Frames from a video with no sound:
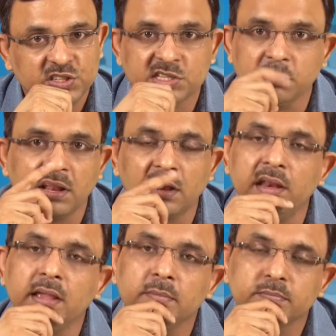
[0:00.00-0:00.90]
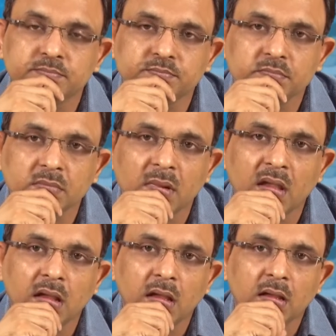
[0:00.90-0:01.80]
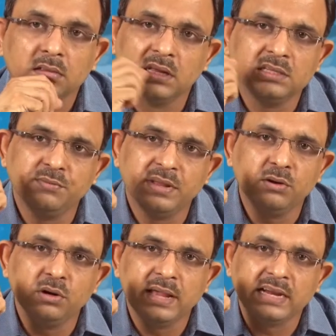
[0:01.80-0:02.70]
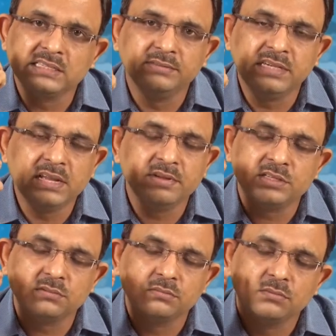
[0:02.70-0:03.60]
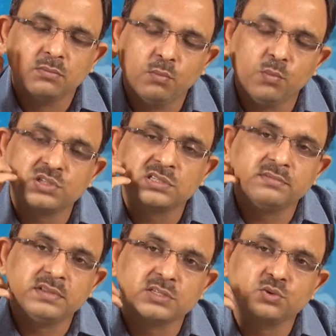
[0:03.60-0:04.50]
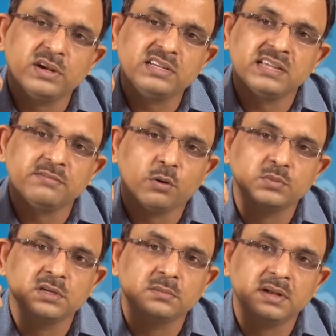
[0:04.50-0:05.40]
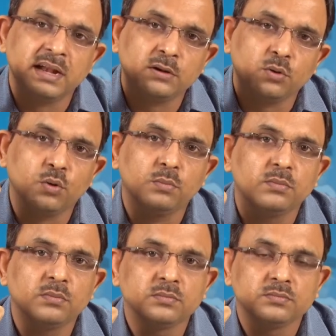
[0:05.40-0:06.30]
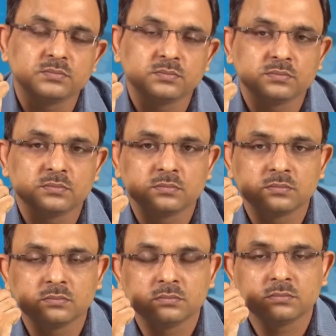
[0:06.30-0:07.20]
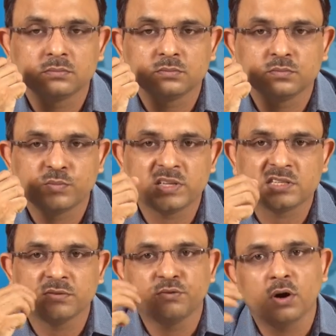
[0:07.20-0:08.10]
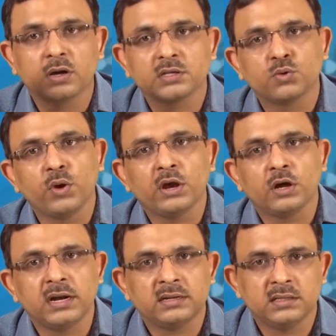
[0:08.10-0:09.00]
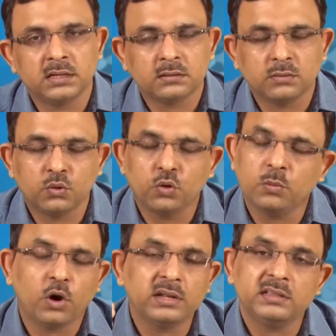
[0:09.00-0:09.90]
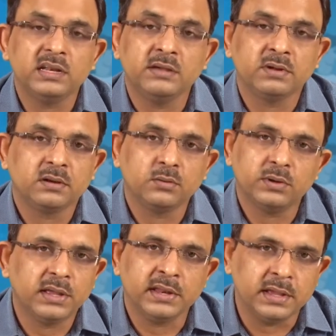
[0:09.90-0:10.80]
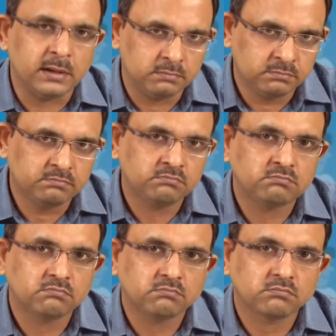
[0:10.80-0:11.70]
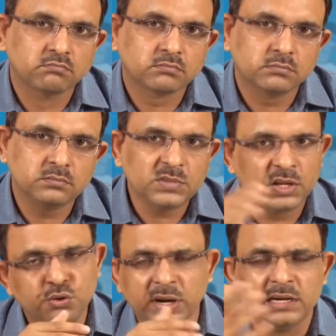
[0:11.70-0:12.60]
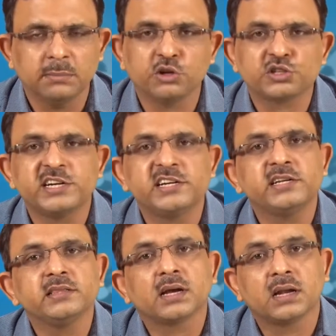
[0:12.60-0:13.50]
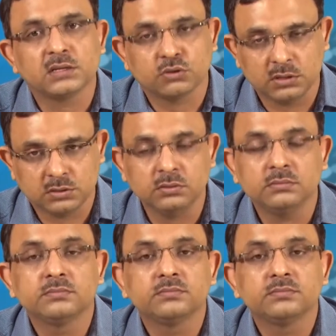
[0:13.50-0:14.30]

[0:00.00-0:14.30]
Similarly, there is a very good activity which most of the students have observed at home when some work is going on at their home or in the neighborhood area. You can demonstrate it in the class also.